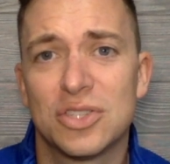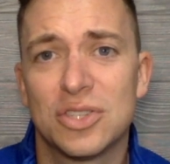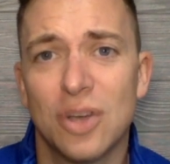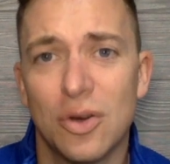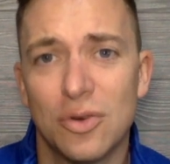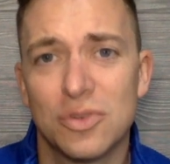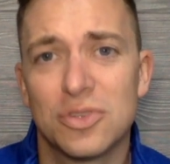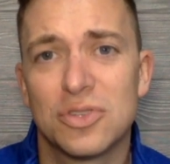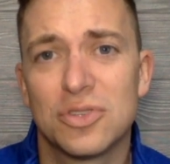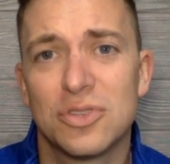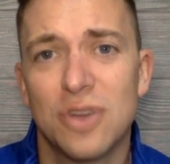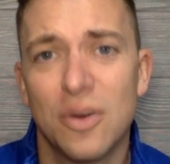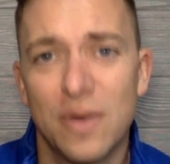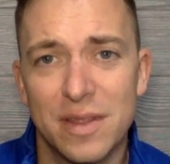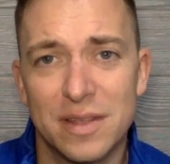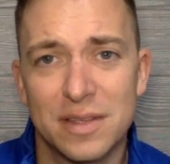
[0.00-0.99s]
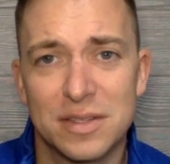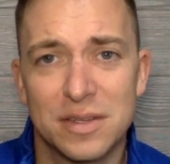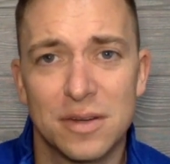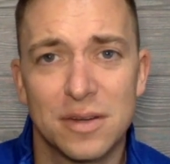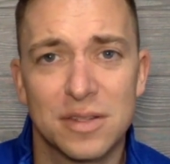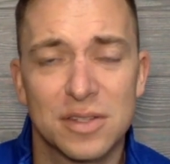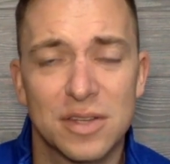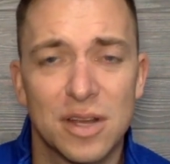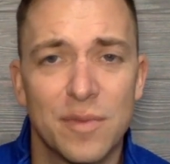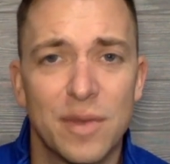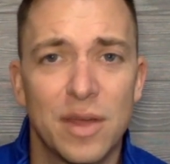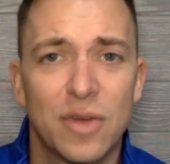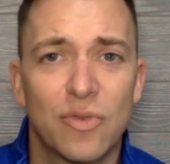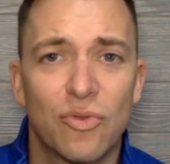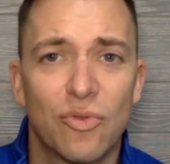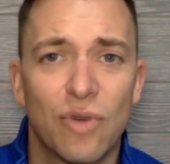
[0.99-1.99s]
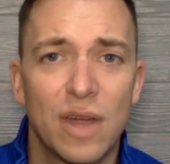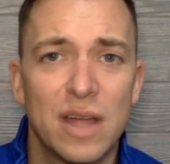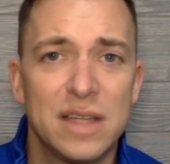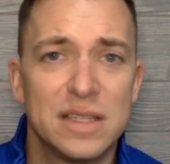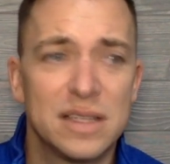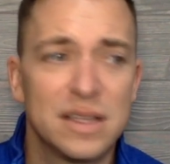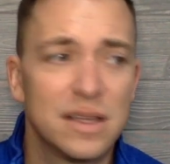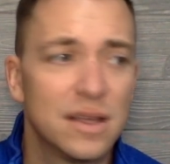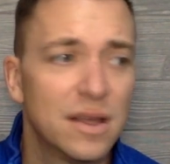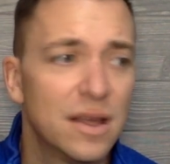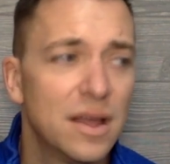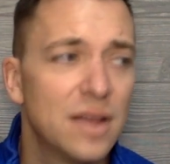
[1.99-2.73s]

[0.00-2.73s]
so snowy this year. It's going to be crazy.